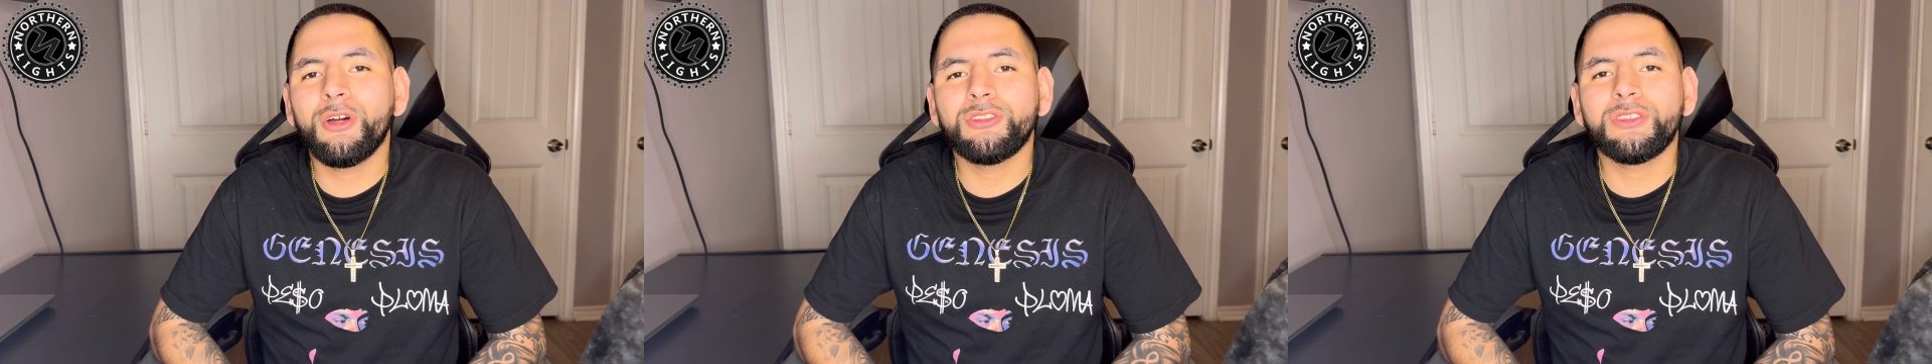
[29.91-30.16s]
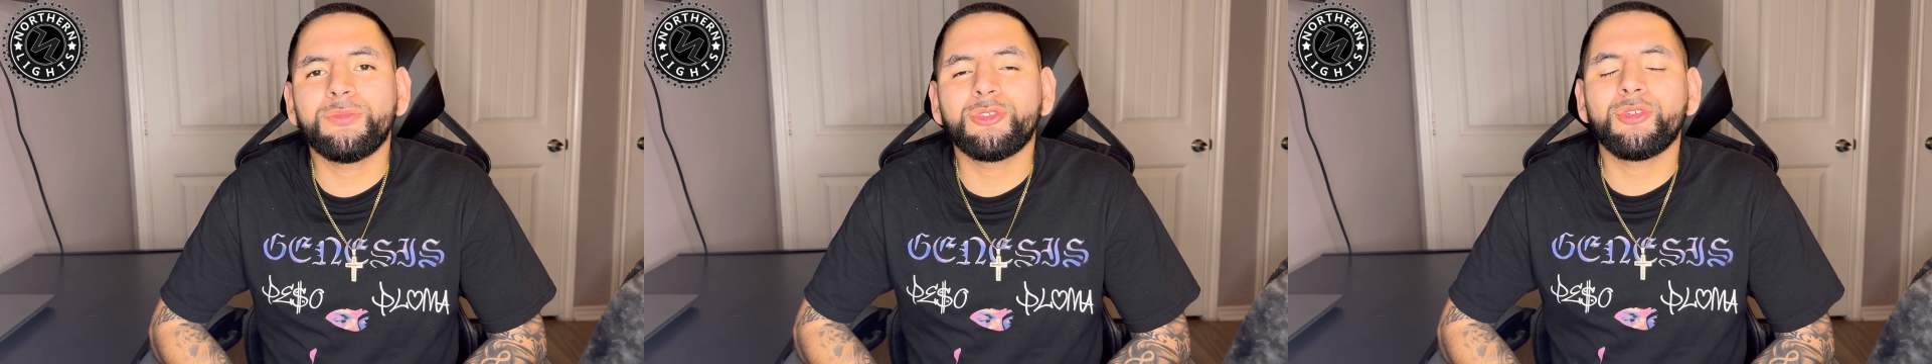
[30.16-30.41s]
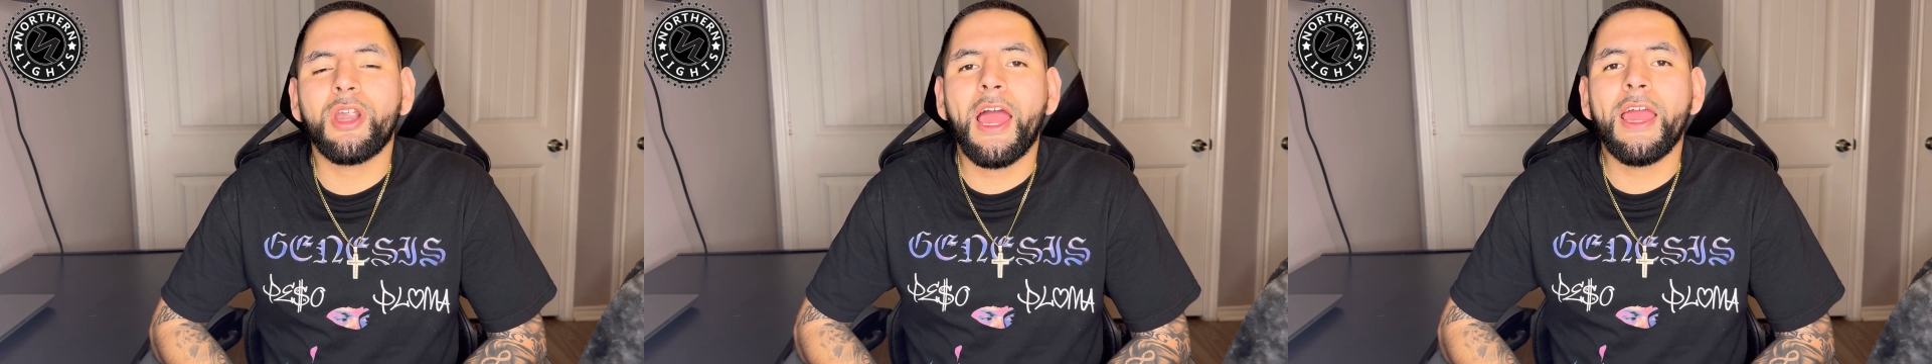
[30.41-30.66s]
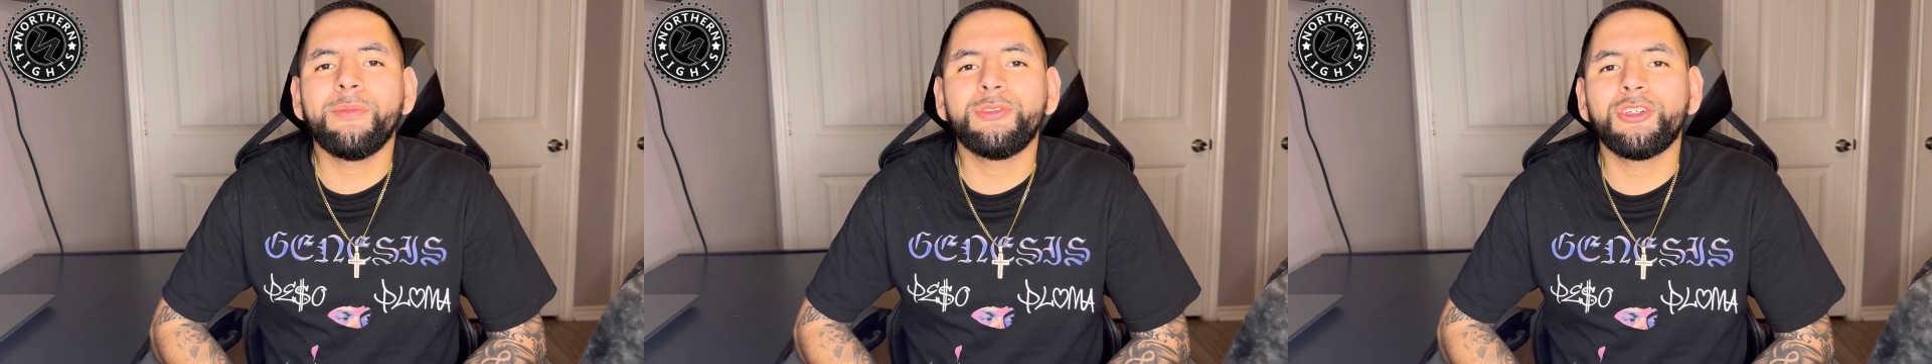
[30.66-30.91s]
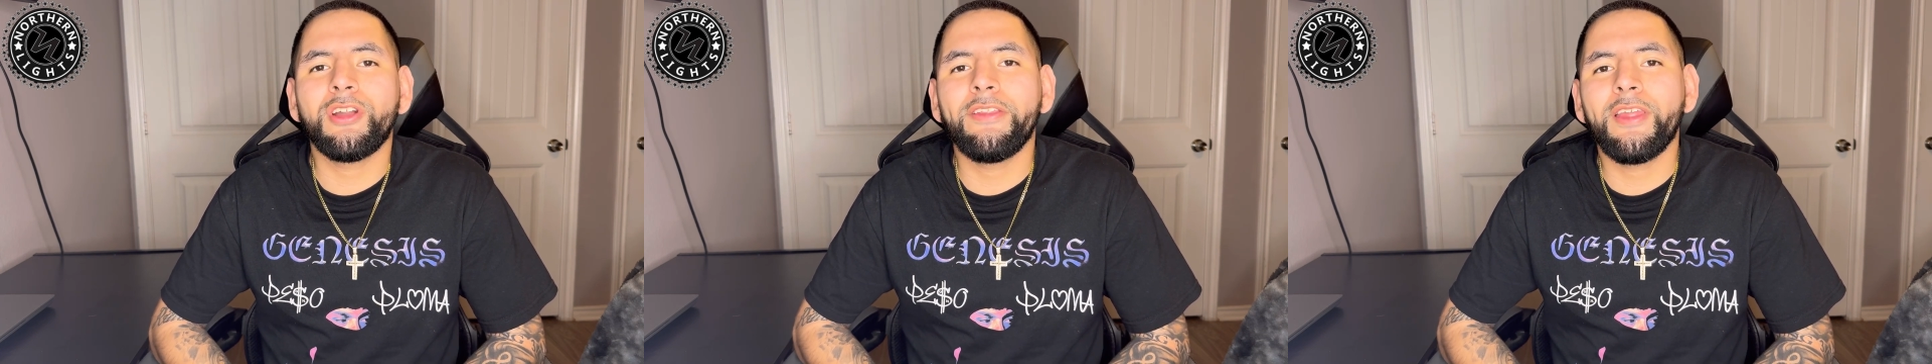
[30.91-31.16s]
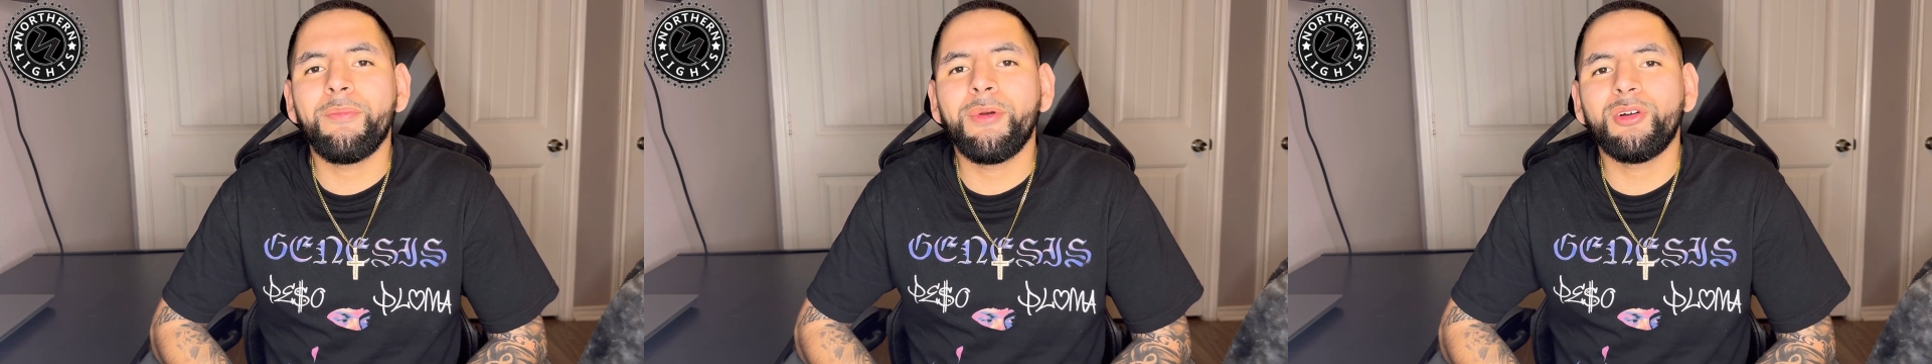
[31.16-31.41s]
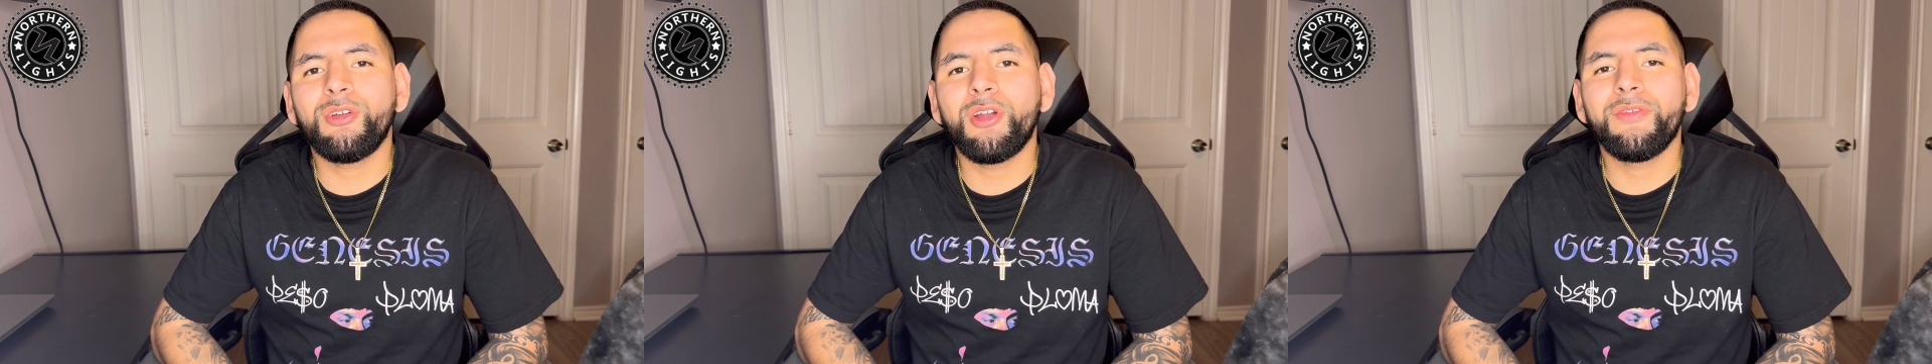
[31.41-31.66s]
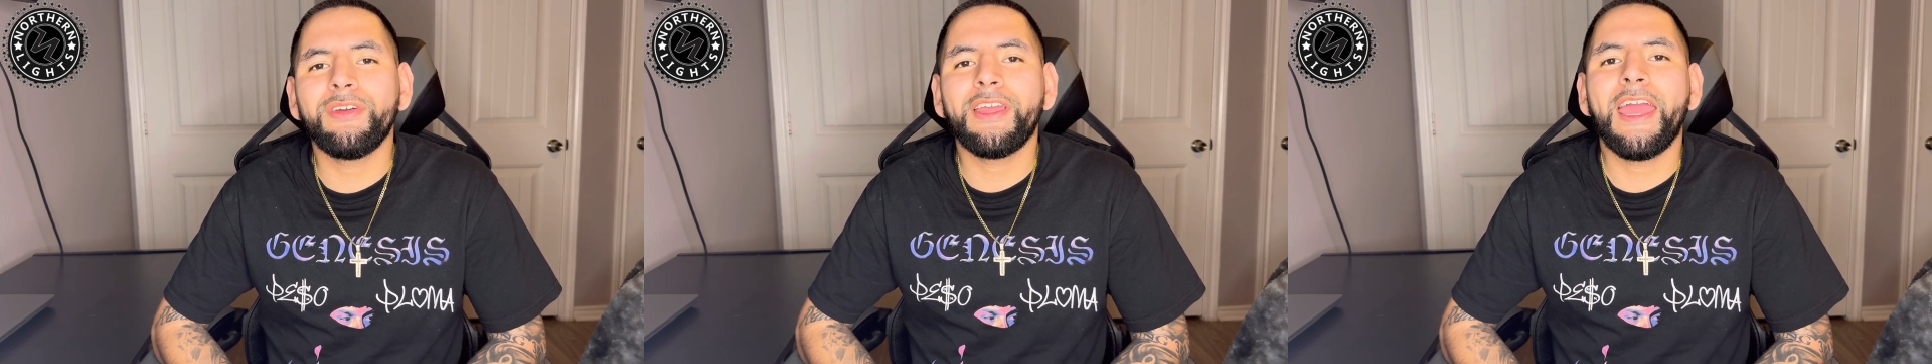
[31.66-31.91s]
subscribe, turn on that bell
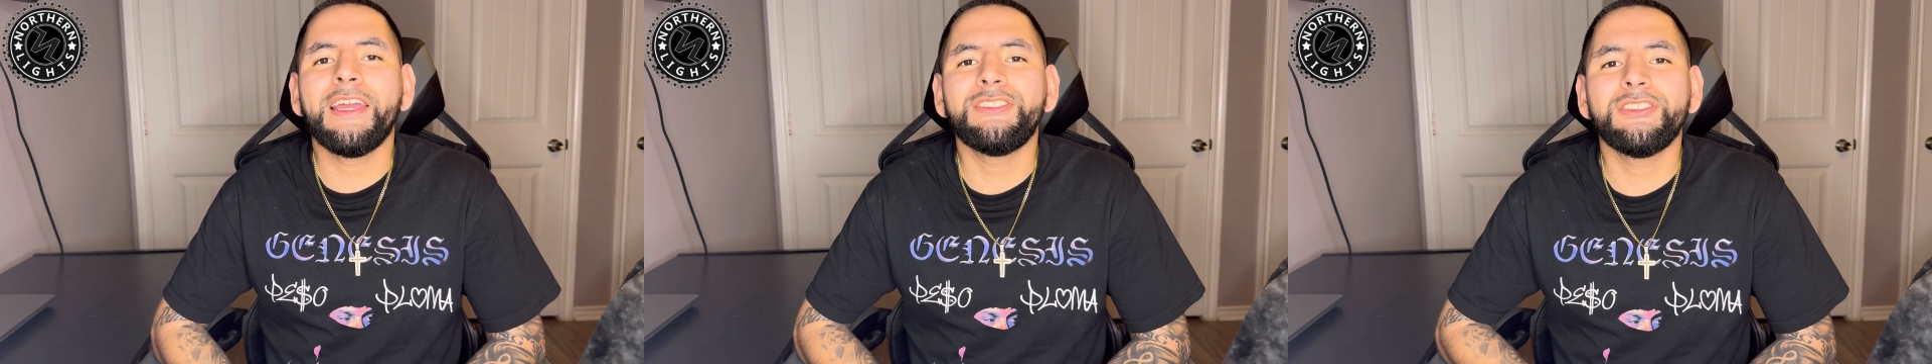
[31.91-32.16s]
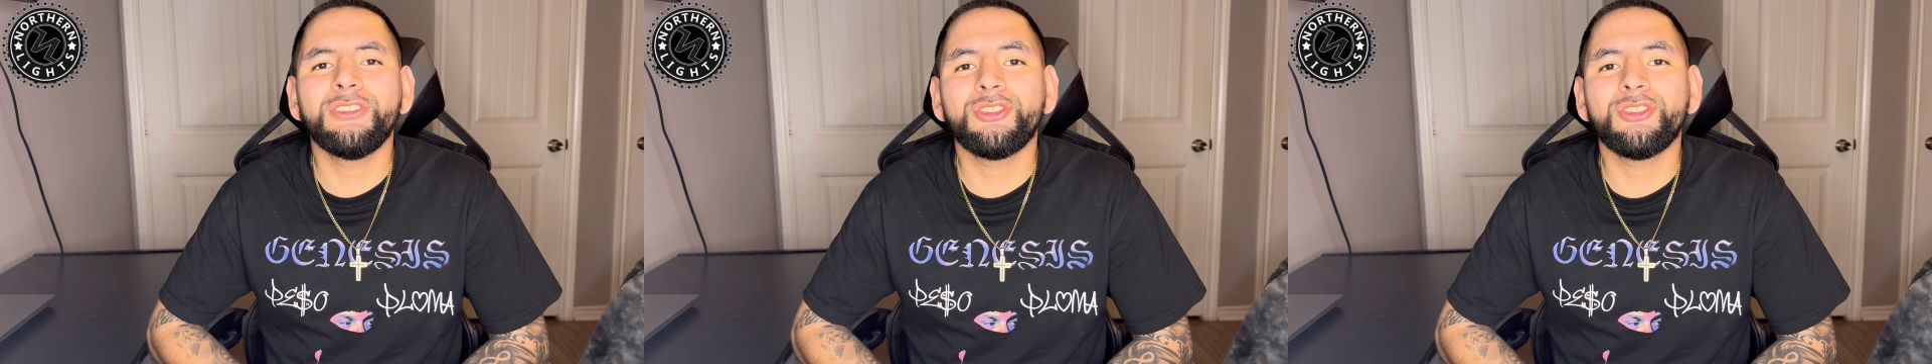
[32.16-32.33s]
notification